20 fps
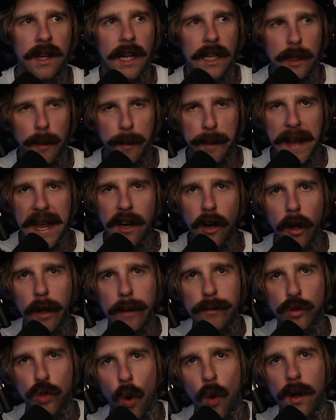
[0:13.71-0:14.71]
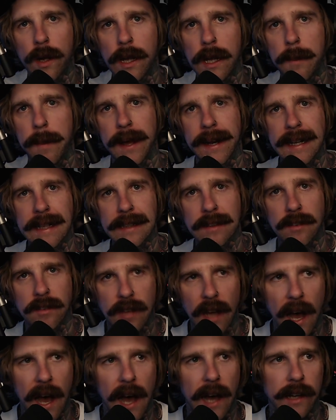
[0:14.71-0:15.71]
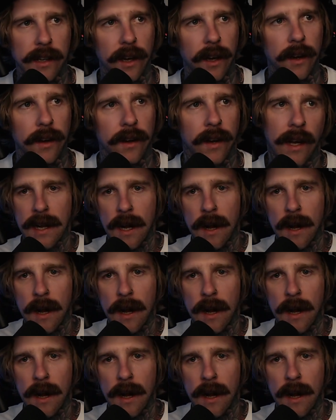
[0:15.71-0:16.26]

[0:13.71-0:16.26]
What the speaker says: The band I'm talking about is Darko.